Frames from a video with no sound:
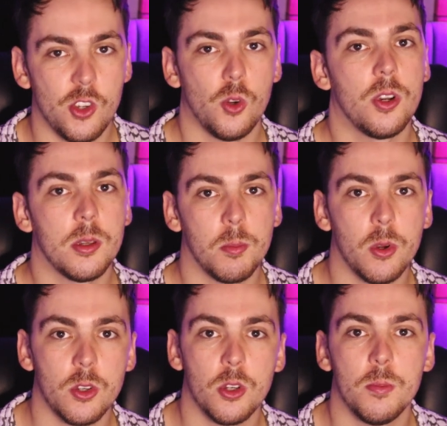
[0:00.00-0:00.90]
enjoying
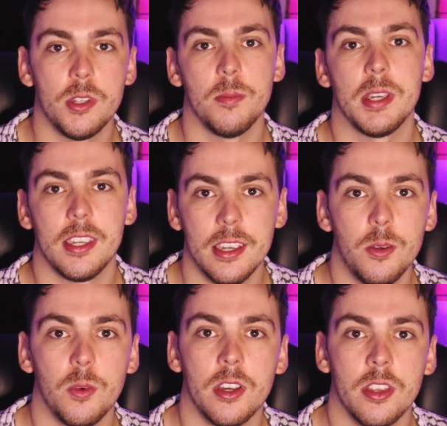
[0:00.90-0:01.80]
booktube to
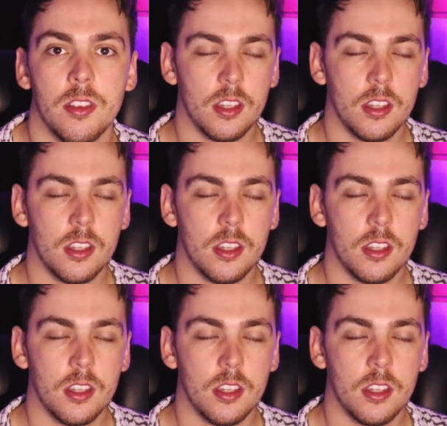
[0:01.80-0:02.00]
begin with.